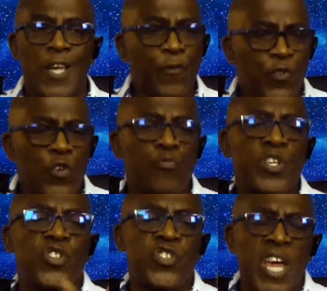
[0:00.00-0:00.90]
If you
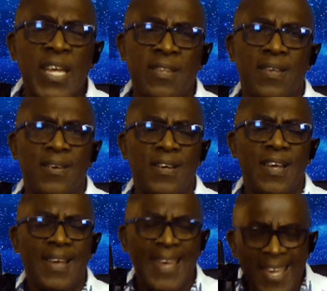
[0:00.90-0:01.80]
reject
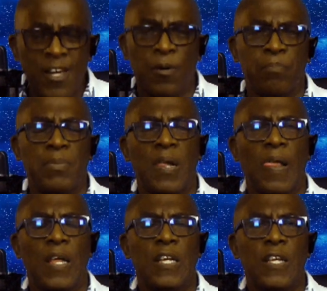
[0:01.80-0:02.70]
him,
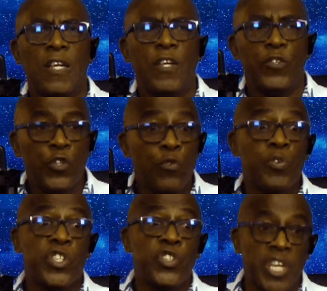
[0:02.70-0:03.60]
you
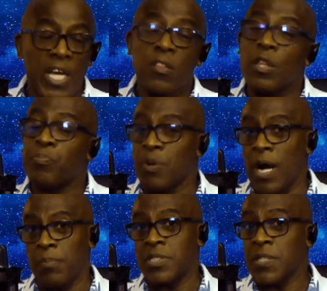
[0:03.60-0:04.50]
reject the
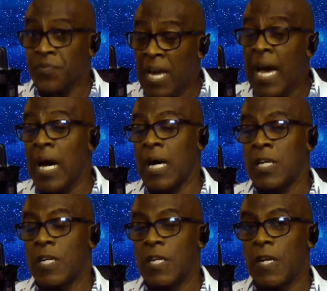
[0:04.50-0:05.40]
promise of God.